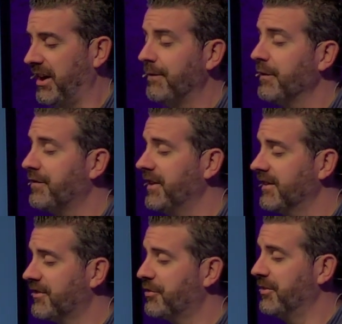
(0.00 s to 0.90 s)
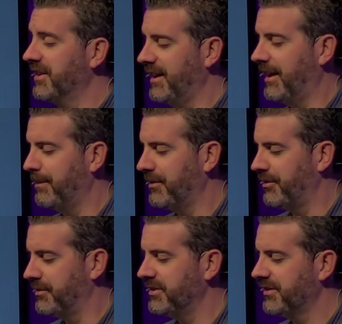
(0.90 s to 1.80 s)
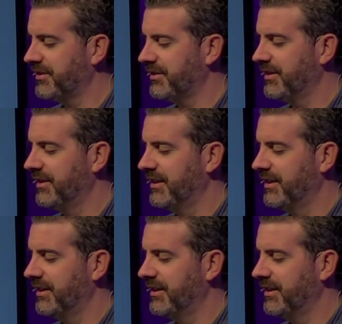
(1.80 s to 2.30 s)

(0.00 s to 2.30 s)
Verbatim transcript: everything that's going to happen to us.